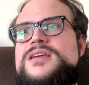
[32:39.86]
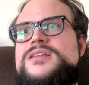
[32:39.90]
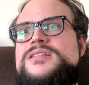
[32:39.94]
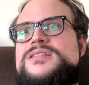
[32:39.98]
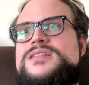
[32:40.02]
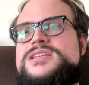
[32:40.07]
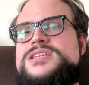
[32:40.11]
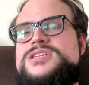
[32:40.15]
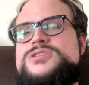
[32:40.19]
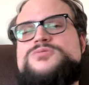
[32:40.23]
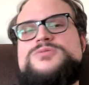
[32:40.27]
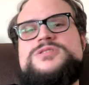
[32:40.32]

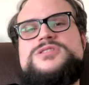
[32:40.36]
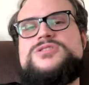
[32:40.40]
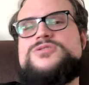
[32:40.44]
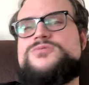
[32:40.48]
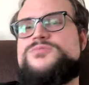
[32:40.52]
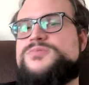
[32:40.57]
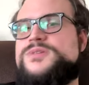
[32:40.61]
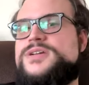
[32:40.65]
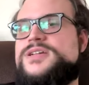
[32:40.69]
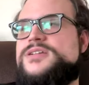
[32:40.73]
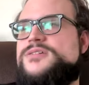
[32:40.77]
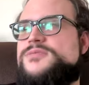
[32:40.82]
this is what they're
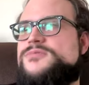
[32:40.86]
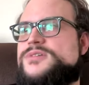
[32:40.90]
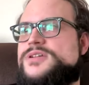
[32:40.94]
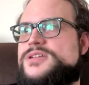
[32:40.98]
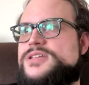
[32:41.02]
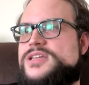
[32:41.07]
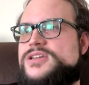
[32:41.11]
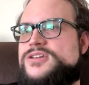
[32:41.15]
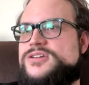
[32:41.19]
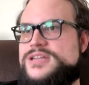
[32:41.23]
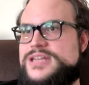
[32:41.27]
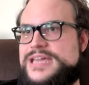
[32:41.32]
really,
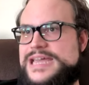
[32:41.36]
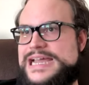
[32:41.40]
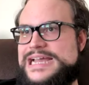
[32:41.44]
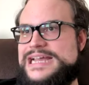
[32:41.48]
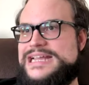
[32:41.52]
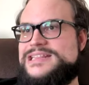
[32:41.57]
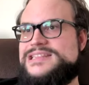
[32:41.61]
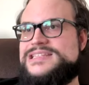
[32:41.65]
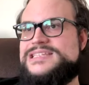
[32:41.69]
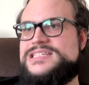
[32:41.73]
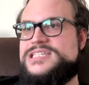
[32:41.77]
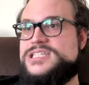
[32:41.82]
really good at.
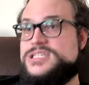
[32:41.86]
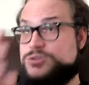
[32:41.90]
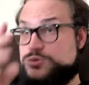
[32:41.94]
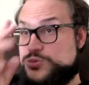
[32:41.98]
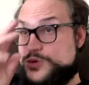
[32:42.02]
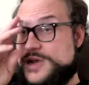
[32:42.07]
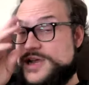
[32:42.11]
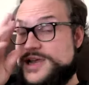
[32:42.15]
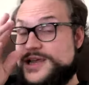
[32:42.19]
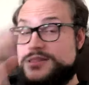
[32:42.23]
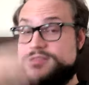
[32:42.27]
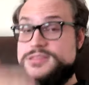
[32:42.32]
And this is
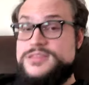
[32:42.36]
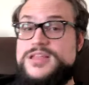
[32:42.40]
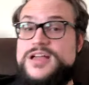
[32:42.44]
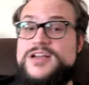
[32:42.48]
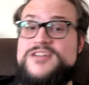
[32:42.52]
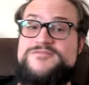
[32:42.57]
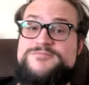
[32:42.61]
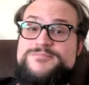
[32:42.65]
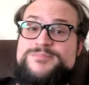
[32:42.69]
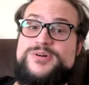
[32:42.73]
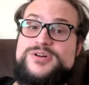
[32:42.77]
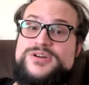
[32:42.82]
why I
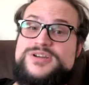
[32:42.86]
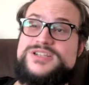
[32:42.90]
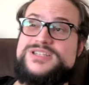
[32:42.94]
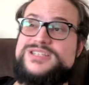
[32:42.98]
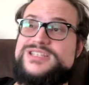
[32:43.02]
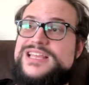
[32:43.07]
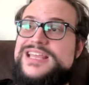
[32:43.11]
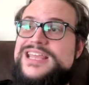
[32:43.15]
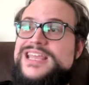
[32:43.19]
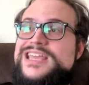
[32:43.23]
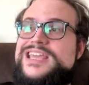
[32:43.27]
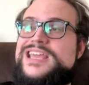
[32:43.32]
love books
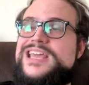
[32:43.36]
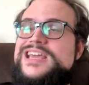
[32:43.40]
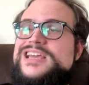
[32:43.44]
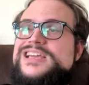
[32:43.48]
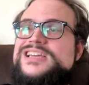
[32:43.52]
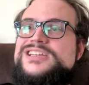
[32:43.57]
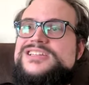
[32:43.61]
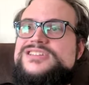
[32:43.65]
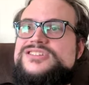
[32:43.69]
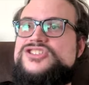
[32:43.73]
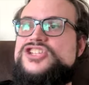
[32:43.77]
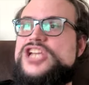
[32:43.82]
like
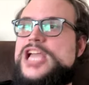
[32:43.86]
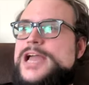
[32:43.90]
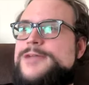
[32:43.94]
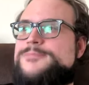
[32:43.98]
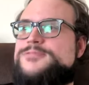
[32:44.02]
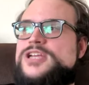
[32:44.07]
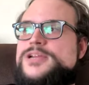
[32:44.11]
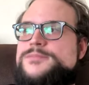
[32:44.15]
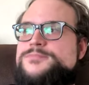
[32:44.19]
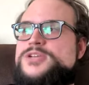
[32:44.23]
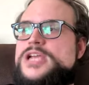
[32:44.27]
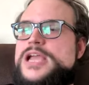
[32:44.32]
Jab,
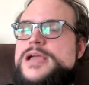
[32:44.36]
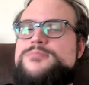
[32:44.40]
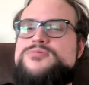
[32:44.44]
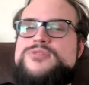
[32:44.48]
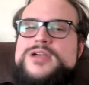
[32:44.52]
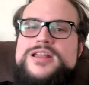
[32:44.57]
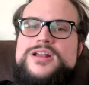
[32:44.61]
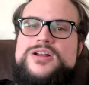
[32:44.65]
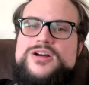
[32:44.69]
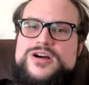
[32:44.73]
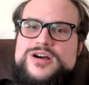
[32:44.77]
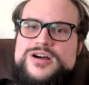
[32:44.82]
Jab, Jab,
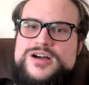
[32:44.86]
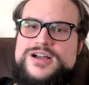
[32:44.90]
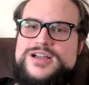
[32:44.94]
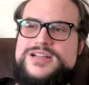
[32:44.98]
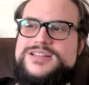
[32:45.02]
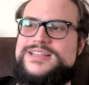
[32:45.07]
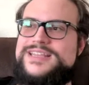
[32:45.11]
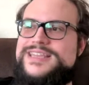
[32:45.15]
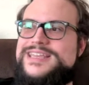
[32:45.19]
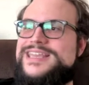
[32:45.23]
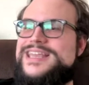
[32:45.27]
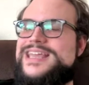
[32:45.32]
Right Hook.
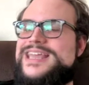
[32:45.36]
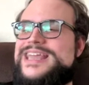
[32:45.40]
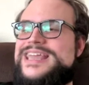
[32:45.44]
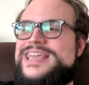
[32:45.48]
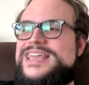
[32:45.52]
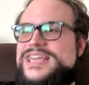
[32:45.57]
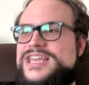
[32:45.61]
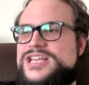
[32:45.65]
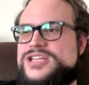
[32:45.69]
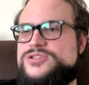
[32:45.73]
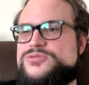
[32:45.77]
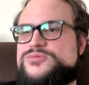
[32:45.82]
Like,
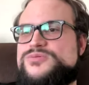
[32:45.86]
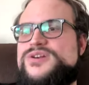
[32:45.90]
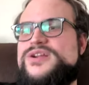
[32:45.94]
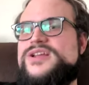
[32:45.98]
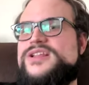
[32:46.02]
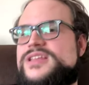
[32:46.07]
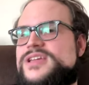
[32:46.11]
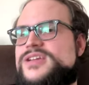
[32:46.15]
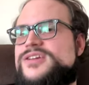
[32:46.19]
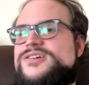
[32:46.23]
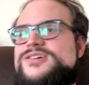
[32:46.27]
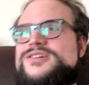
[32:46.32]
he's
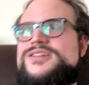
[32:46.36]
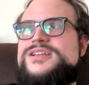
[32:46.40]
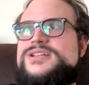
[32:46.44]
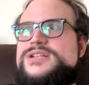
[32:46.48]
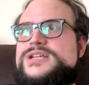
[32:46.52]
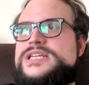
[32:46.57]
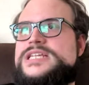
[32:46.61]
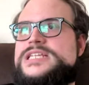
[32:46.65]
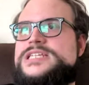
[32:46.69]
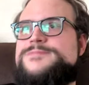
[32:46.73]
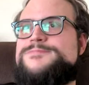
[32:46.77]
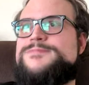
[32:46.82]
really good at
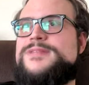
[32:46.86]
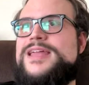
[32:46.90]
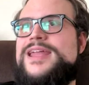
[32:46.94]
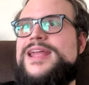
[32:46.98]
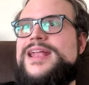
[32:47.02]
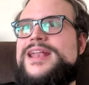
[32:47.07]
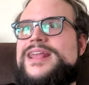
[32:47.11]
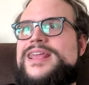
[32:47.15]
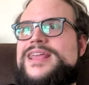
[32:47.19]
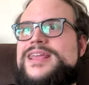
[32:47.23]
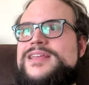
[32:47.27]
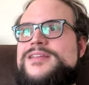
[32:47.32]

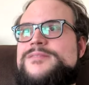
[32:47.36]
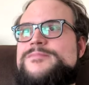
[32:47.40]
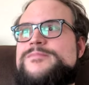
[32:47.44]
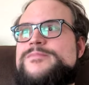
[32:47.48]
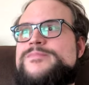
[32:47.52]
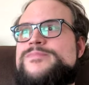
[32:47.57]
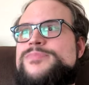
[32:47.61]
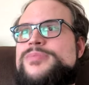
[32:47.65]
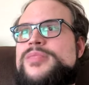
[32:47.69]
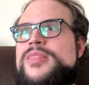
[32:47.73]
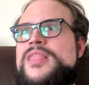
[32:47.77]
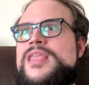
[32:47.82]
explaining
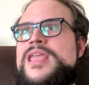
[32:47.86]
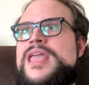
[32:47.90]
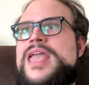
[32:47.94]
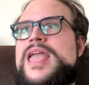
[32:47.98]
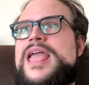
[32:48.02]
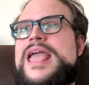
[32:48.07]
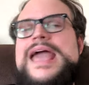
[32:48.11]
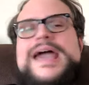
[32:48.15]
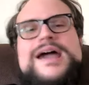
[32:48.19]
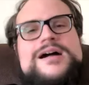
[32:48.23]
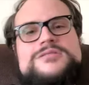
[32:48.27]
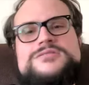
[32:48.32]

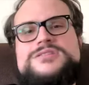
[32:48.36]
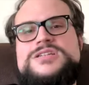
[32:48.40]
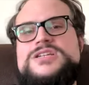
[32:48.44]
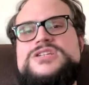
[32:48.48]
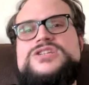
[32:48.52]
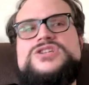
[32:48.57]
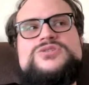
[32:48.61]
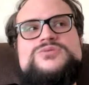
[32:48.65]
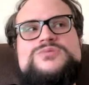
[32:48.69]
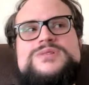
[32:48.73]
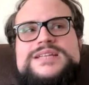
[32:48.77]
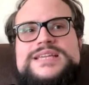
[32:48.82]
how to
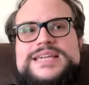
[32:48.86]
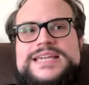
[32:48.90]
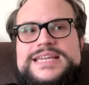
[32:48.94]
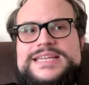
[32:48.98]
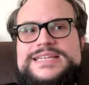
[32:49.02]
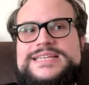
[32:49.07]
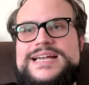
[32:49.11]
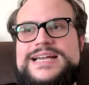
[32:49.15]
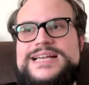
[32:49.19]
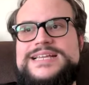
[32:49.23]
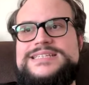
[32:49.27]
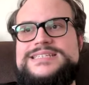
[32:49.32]
do what he
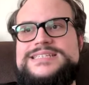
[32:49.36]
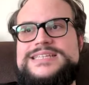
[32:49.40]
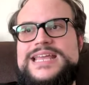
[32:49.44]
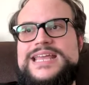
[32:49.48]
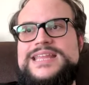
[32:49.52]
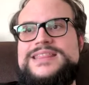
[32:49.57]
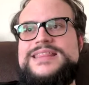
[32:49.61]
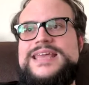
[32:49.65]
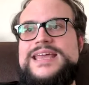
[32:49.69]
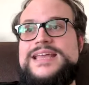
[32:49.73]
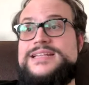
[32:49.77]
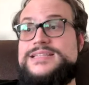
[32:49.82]
does,
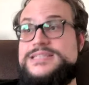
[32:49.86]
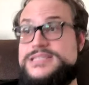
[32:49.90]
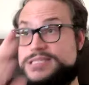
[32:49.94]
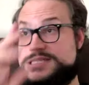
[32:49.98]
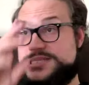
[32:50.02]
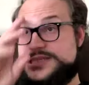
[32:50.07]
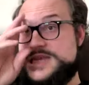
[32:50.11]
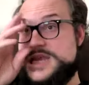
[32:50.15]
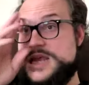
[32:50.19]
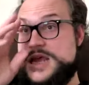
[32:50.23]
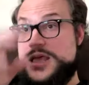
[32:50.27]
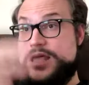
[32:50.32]
and
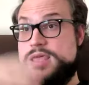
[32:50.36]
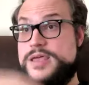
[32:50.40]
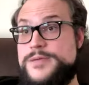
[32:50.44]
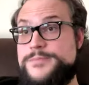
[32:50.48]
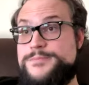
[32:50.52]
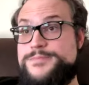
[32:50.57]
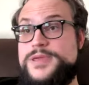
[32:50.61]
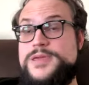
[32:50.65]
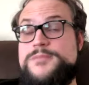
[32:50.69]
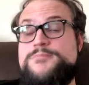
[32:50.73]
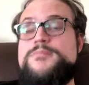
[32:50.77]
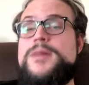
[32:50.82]
that's
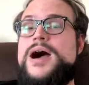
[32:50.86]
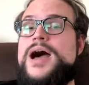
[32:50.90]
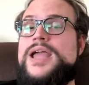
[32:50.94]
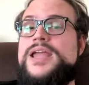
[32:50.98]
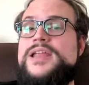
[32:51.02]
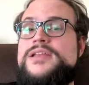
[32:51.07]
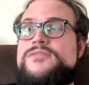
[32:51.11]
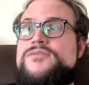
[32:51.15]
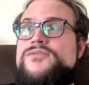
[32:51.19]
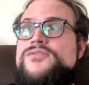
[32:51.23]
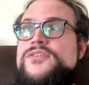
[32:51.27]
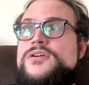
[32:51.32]
be
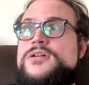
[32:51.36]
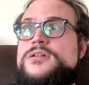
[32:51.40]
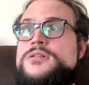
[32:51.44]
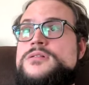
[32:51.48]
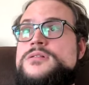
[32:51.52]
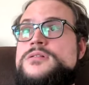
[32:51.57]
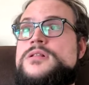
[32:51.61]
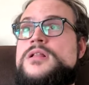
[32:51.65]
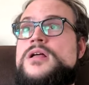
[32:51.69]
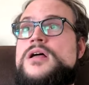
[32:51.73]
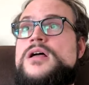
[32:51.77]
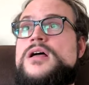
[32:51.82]

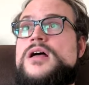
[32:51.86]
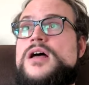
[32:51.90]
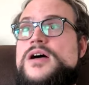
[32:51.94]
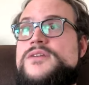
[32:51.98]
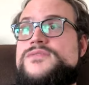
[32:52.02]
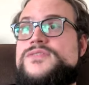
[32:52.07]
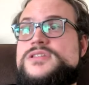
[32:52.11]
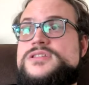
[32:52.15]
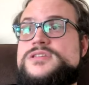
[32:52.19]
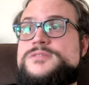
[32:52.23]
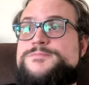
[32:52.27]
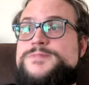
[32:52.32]
mindful
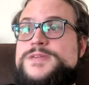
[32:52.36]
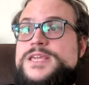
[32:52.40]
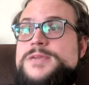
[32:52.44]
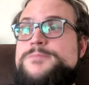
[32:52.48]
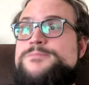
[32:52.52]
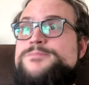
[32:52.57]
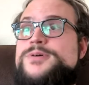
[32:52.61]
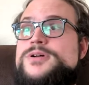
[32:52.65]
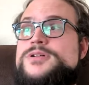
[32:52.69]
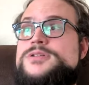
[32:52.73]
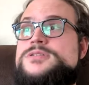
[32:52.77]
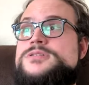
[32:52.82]
of other
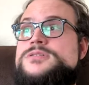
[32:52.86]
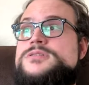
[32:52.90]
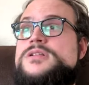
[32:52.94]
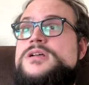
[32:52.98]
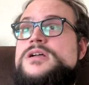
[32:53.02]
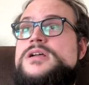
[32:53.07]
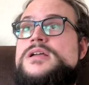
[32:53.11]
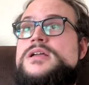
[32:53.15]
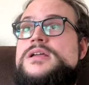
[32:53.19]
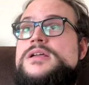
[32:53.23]
people,